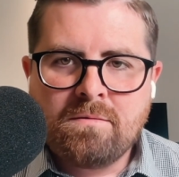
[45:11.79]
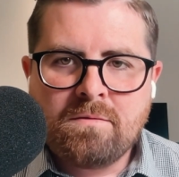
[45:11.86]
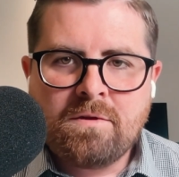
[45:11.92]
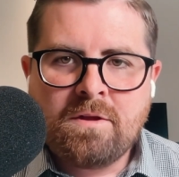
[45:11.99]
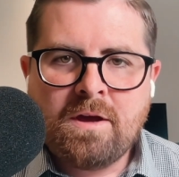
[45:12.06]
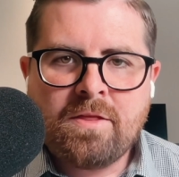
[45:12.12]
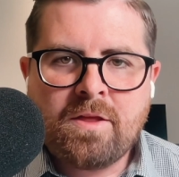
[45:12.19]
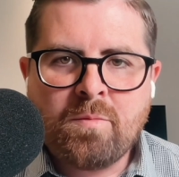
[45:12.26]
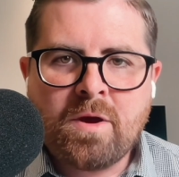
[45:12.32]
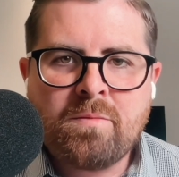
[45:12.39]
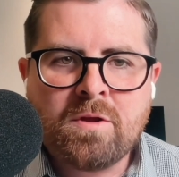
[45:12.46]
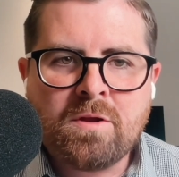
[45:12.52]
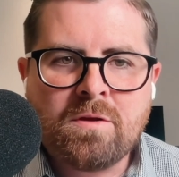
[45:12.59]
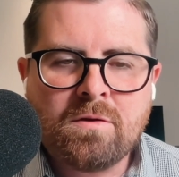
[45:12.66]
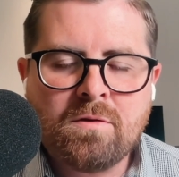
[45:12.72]
yeah they might
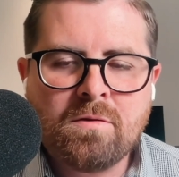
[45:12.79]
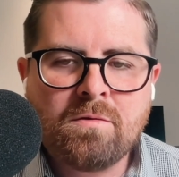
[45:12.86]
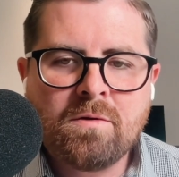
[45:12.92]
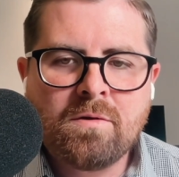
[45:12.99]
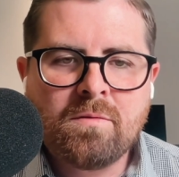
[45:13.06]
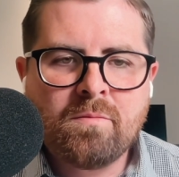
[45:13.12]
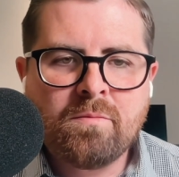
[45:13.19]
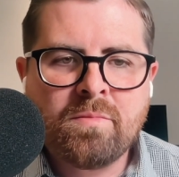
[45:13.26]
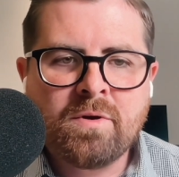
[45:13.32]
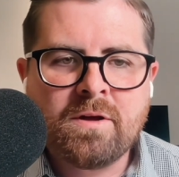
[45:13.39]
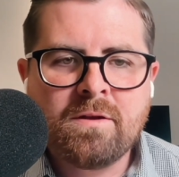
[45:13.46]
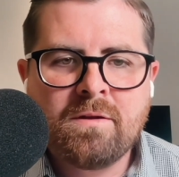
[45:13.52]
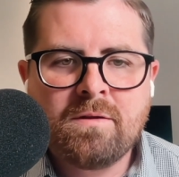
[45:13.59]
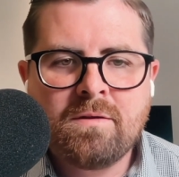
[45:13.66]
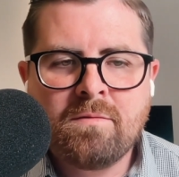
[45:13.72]
be new
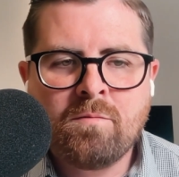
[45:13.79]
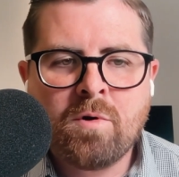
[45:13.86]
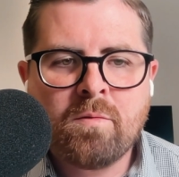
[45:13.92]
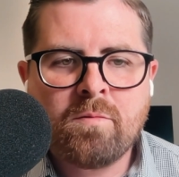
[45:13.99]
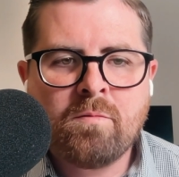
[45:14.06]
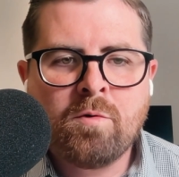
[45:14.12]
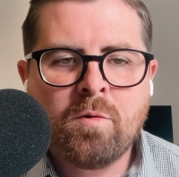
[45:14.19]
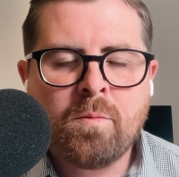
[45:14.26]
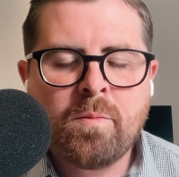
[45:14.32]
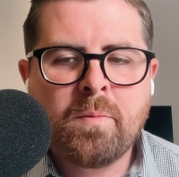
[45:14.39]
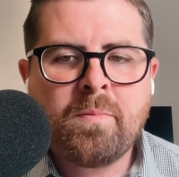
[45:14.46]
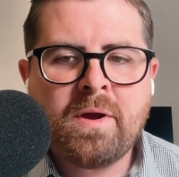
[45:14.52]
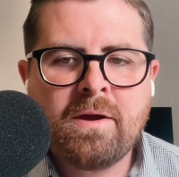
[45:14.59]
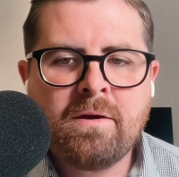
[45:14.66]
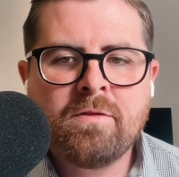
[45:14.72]
but what will
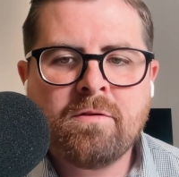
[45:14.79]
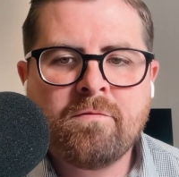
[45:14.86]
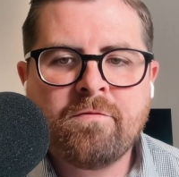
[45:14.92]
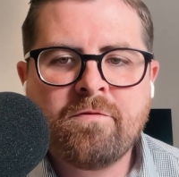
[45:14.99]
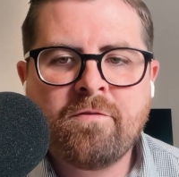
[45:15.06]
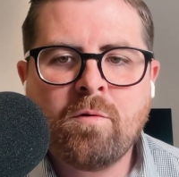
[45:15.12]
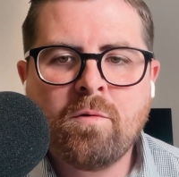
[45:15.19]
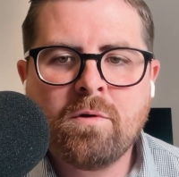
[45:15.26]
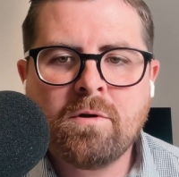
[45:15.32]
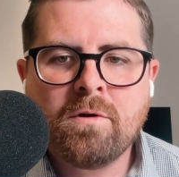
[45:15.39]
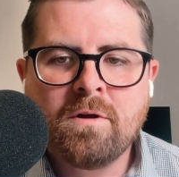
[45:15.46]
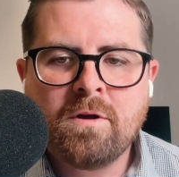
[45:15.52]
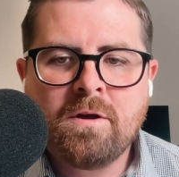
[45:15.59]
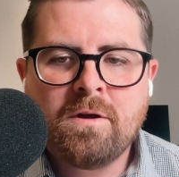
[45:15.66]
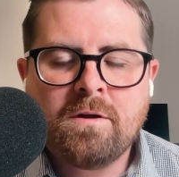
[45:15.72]
prepare them for
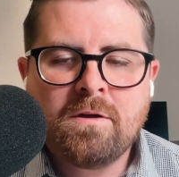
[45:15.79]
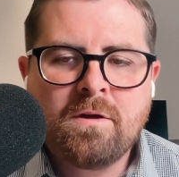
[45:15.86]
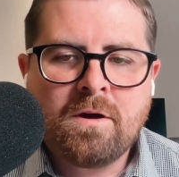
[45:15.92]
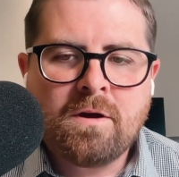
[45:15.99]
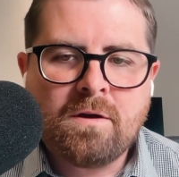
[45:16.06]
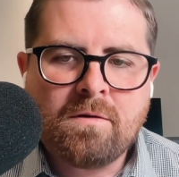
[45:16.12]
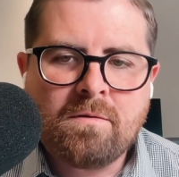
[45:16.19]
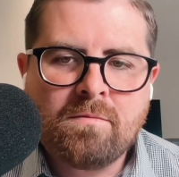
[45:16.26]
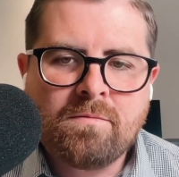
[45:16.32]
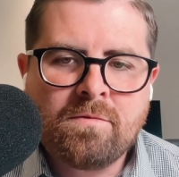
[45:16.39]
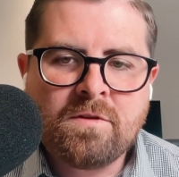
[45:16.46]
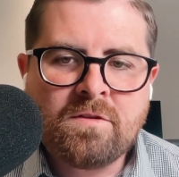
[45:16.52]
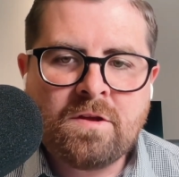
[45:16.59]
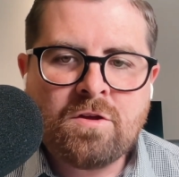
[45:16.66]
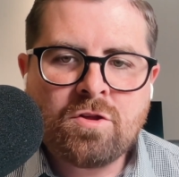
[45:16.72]
uh, the
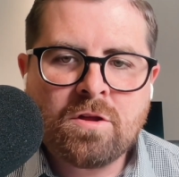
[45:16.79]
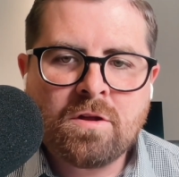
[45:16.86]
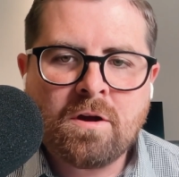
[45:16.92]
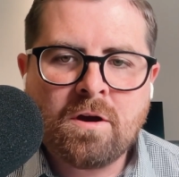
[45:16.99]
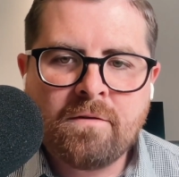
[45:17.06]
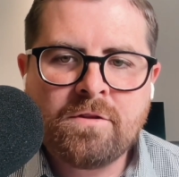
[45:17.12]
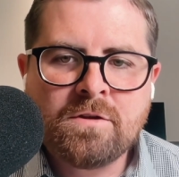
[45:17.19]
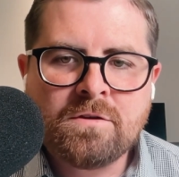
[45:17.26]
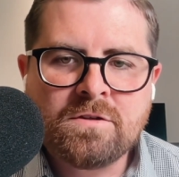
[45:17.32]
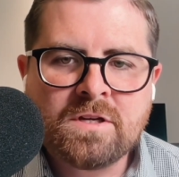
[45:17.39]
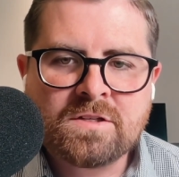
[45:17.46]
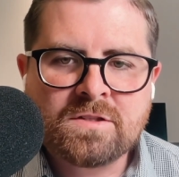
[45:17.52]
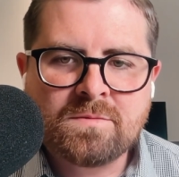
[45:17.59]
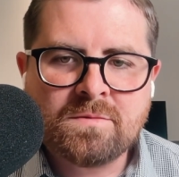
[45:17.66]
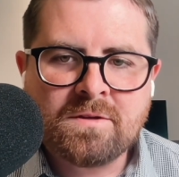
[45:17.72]
teaching of the new
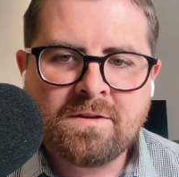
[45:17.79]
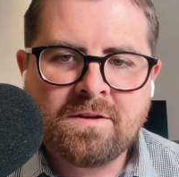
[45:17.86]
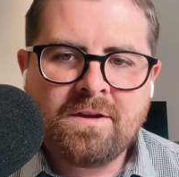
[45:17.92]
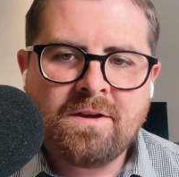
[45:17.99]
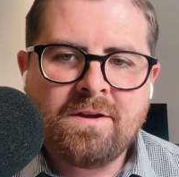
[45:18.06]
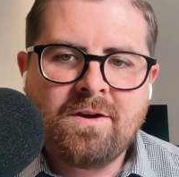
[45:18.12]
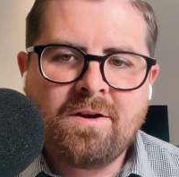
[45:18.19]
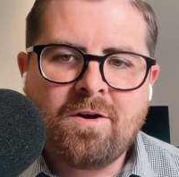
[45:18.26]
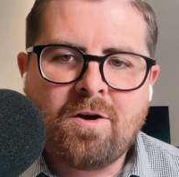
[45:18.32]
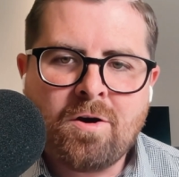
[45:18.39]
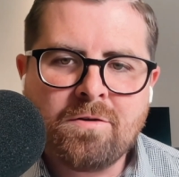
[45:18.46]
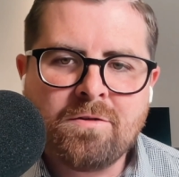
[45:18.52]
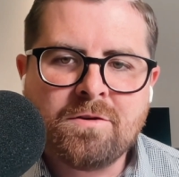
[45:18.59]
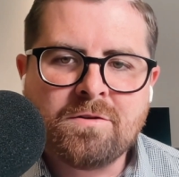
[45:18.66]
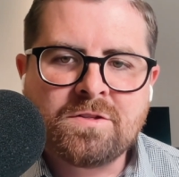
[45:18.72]
testament
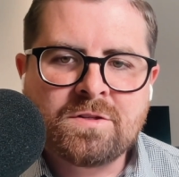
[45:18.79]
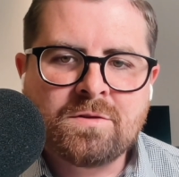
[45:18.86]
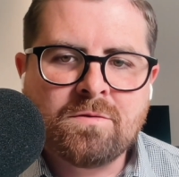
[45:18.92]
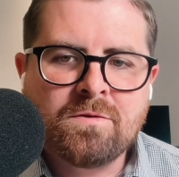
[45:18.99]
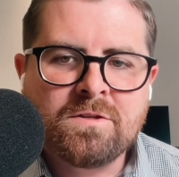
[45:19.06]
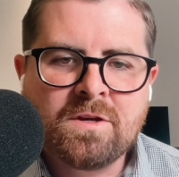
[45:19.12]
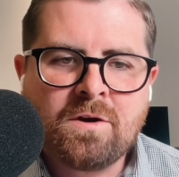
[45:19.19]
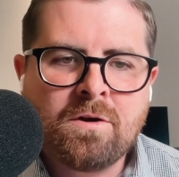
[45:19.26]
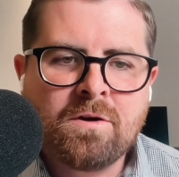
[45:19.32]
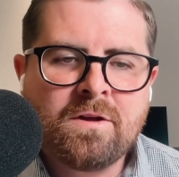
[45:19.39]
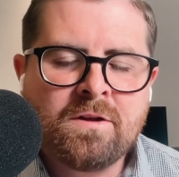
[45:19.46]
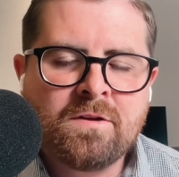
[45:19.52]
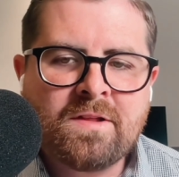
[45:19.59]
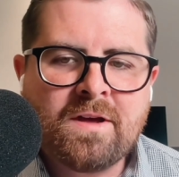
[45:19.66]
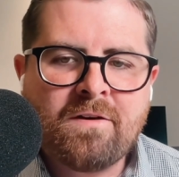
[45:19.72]
are those stories are
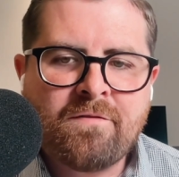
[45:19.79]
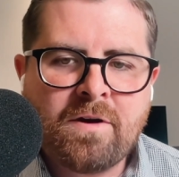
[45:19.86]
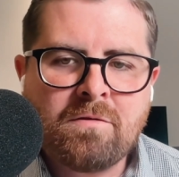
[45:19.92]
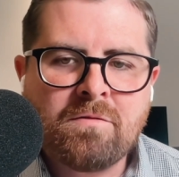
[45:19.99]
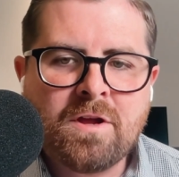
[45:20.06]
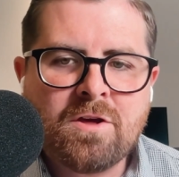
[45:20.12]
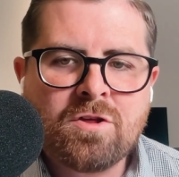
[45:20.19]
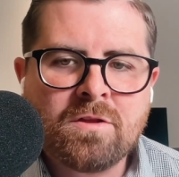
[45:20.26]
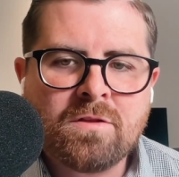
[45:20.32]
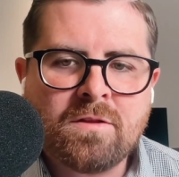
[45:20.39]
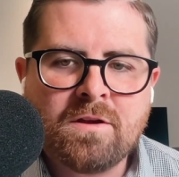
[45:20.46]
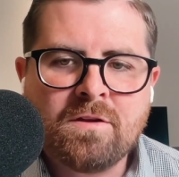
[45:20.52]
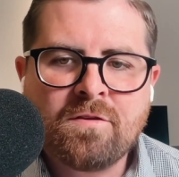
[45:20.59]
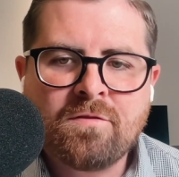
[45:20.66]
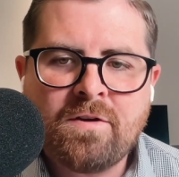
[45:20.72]
is that foundation
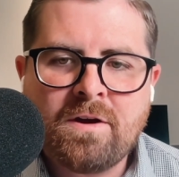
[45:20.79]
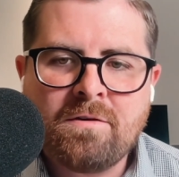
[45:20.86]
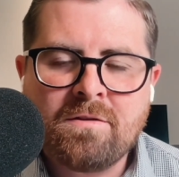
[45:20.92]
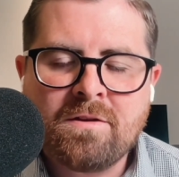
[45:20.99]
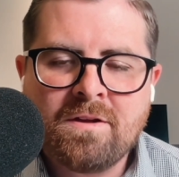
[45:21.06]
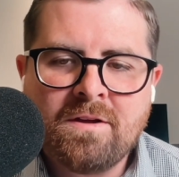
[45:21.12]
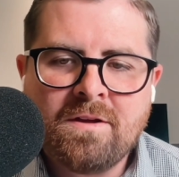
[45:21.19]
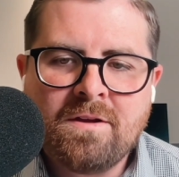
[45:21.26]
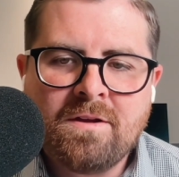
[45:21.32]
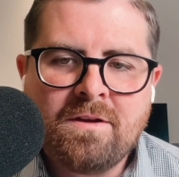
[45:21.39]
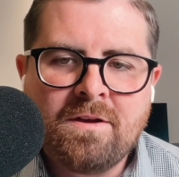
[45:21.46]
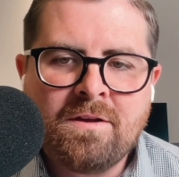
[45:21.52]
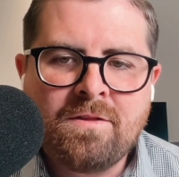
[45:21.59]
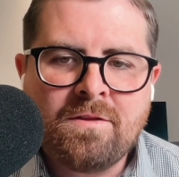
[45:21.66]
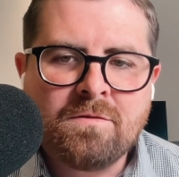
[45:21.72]
that is found
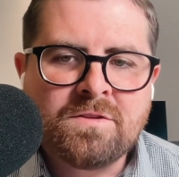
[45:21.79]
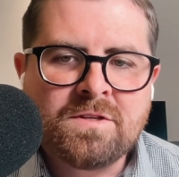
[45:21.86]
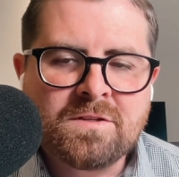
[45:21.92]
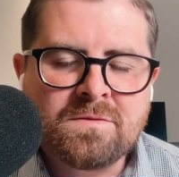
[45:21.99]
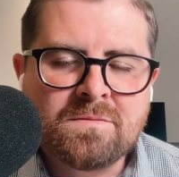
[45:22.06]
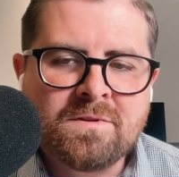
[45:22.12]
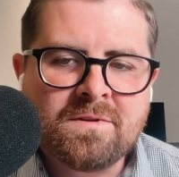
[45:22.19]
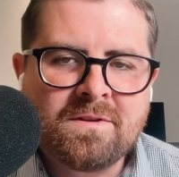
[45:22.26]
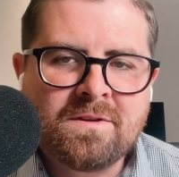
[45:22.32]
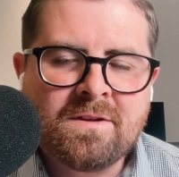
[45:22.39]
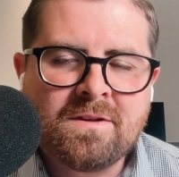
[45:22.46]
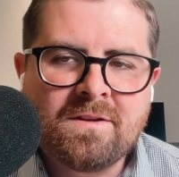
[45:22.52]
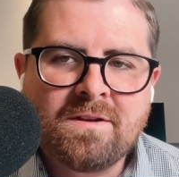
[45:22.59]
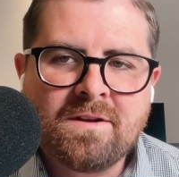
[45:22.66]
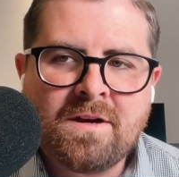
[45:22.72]
in the old testament
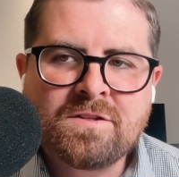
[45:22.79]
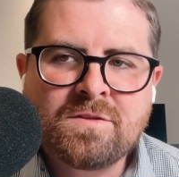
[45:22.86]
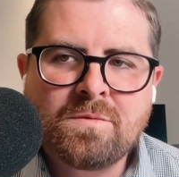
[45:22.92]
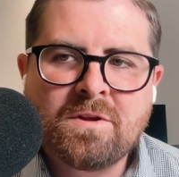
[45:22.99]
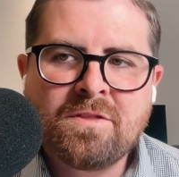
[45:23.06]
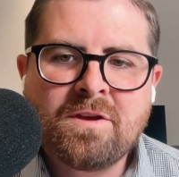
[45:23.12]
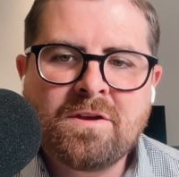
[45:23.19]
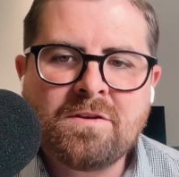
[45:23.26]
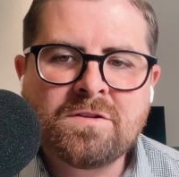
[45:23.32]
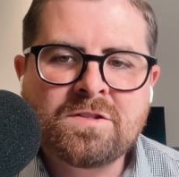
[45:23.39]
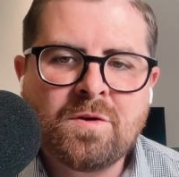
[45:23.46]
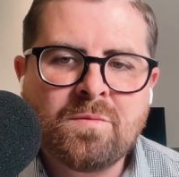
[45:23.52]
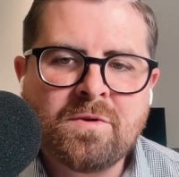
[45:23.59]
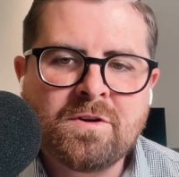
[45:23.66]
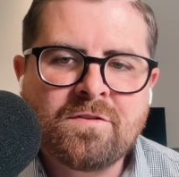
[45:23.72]
and i just want to thank you
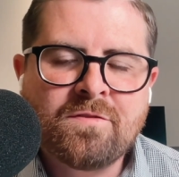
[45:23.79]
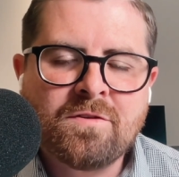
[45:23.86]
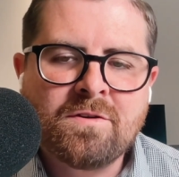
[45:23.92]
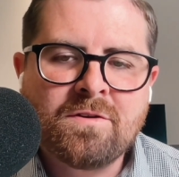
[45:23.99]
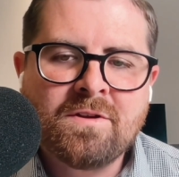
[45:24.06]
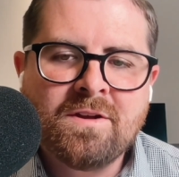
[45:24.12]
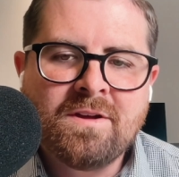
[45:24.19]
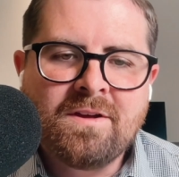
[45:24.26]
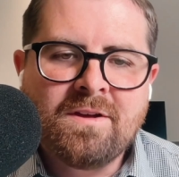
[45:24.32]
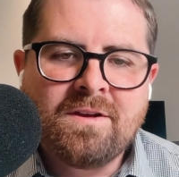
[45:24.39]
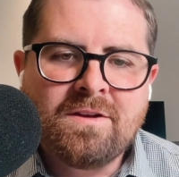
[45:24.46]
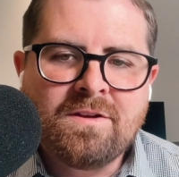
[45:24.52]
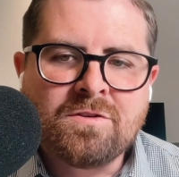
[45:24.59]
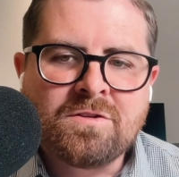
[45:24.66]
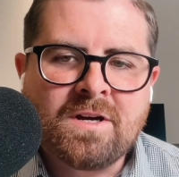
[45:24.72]
so much for
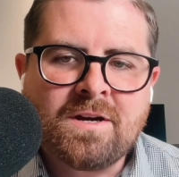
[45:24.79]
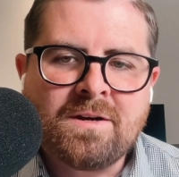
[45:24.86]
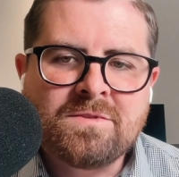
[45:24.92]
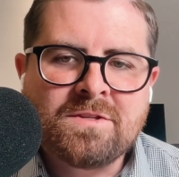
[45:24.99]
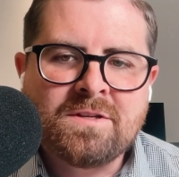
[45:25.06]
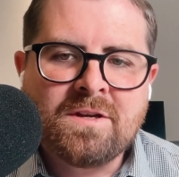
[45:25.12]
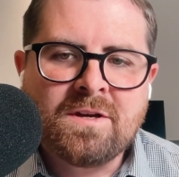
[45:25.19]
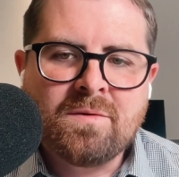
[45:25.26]
your time today